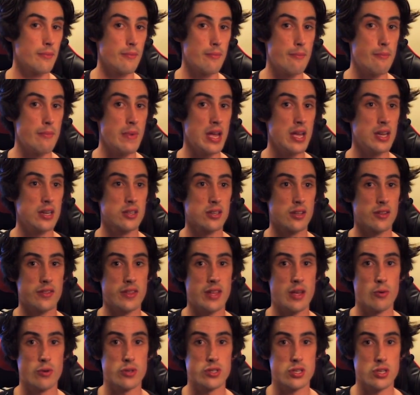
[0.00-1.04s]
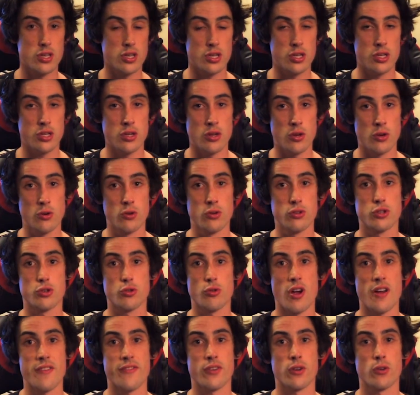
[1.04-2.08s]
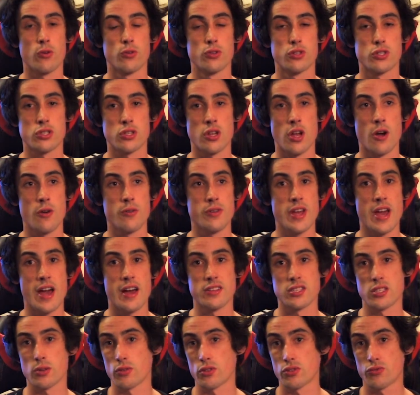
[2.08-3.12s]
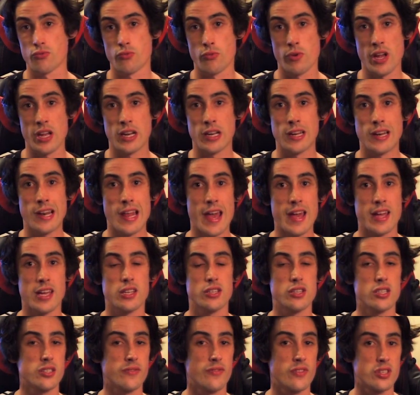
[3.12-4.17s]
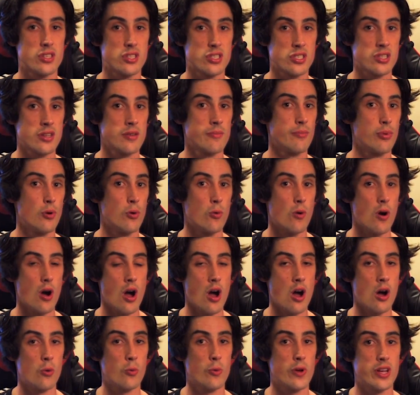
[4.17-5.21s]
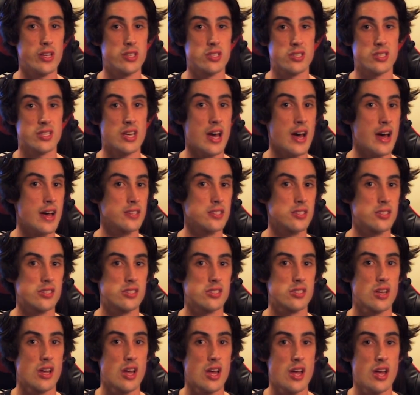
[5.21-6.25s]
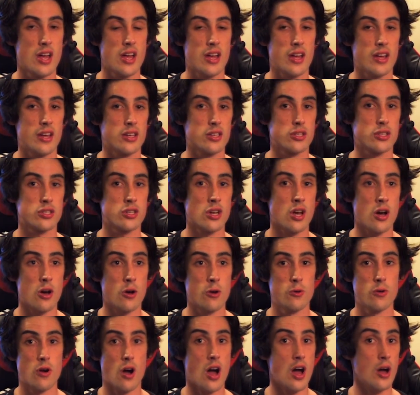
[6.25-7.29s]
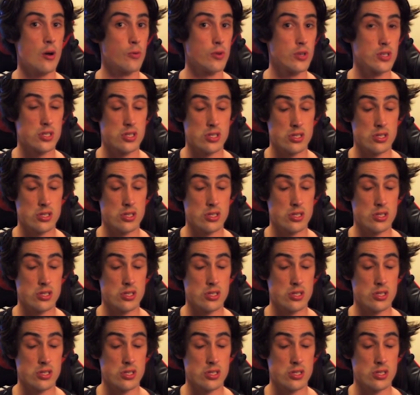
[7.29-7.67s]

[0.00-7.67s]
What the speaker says: meant there was huge graphical slowdowns. It was really laggy just for simple OS tasks. So I was